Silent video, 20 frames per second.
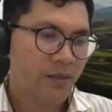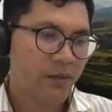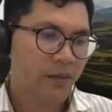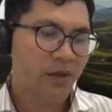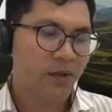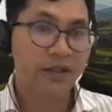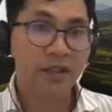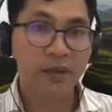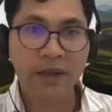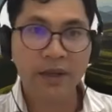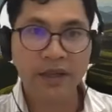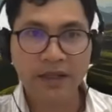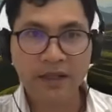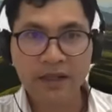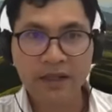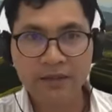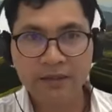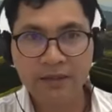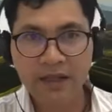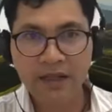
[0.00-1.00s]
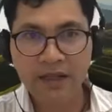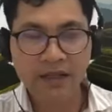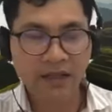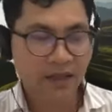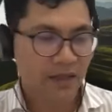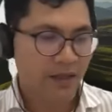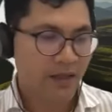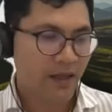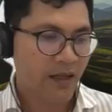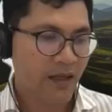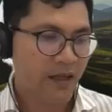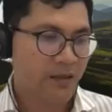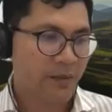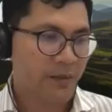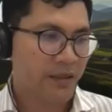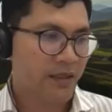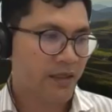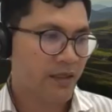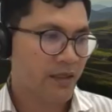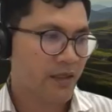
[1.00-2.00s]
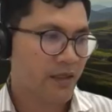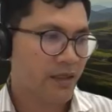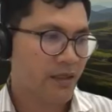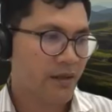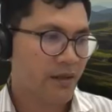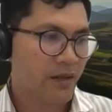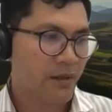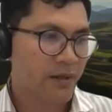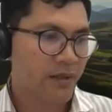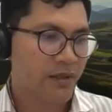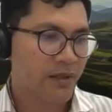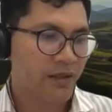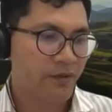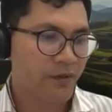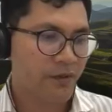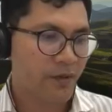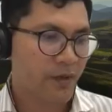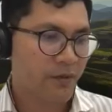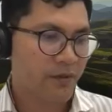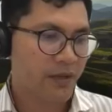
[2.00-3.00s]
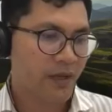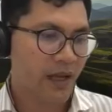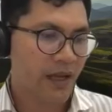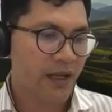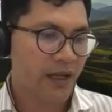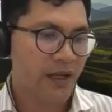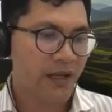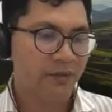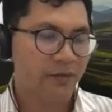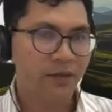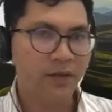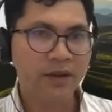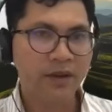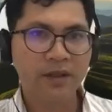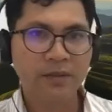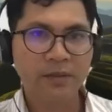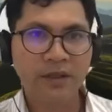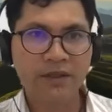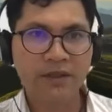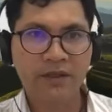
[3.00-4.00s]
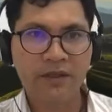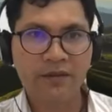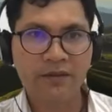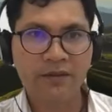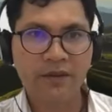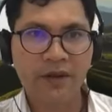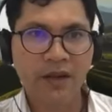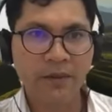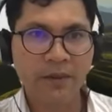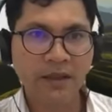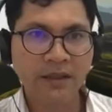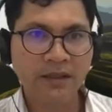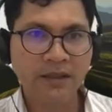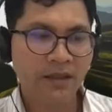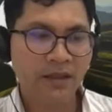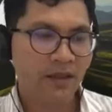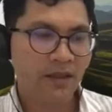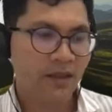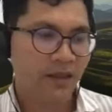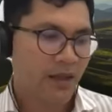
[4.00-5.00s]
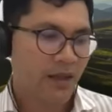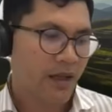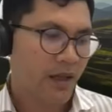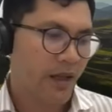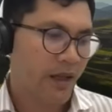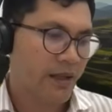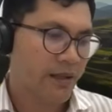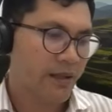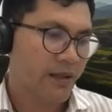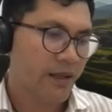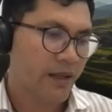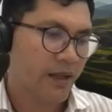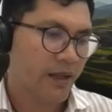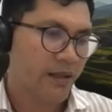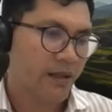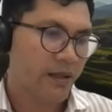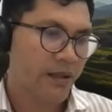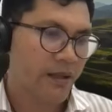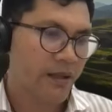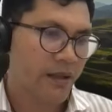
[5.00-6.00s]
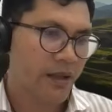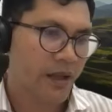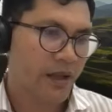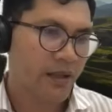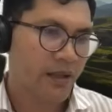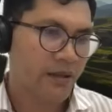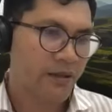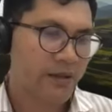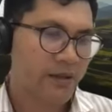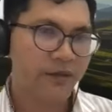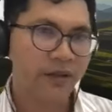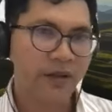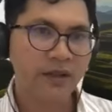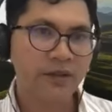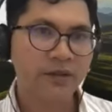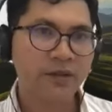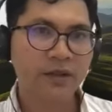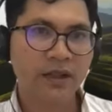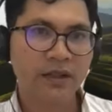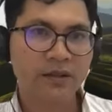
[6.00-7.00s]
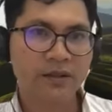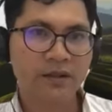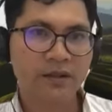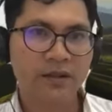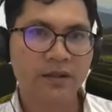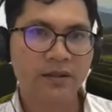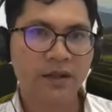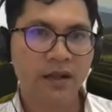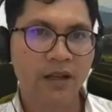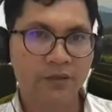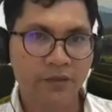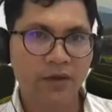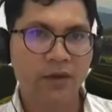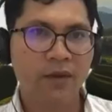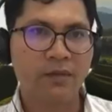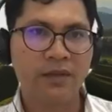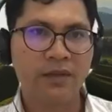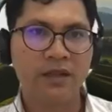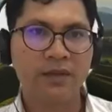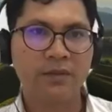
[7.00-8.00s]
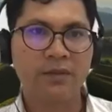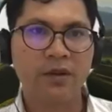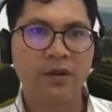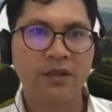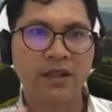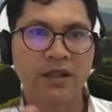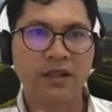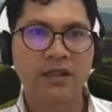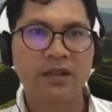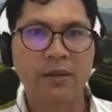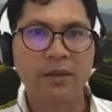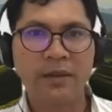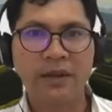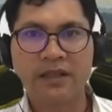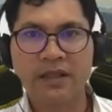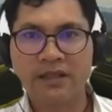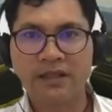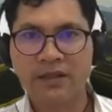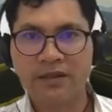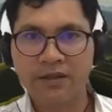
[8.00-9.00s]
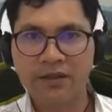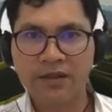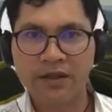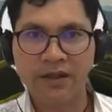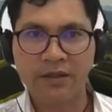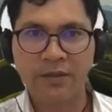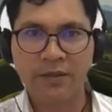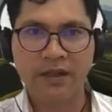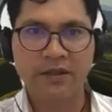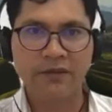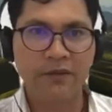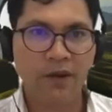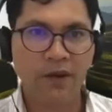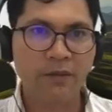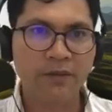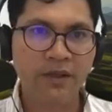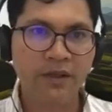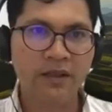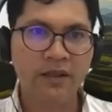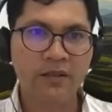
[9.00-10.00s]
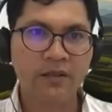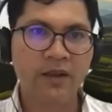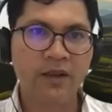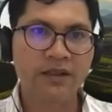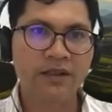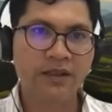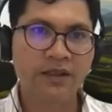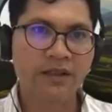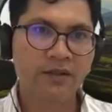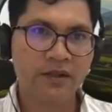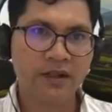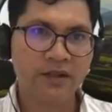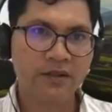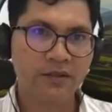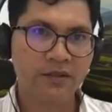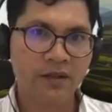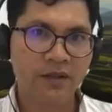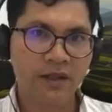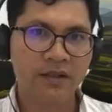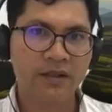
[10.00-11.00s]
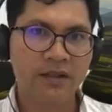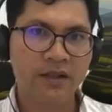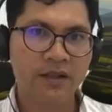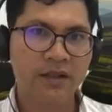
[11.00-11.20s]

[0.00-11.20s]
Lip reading: policymaker as well, especially representative from the higher level in Ministry of Environment, and the other different units, not from the project implementation unit, but from the quality assurance unit,